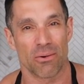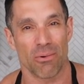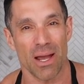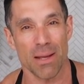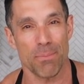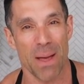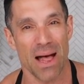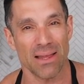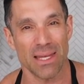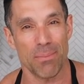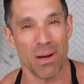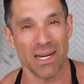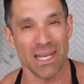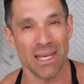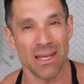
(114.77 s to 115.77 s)
Right, Balky
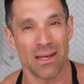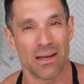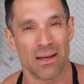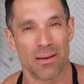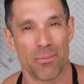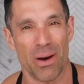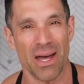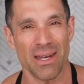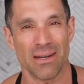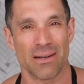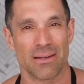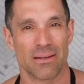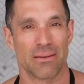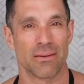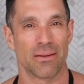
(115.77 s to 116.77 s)
Buddy? But
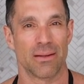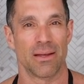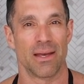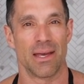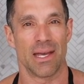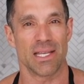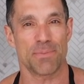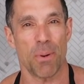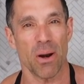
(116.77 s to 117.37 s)
it's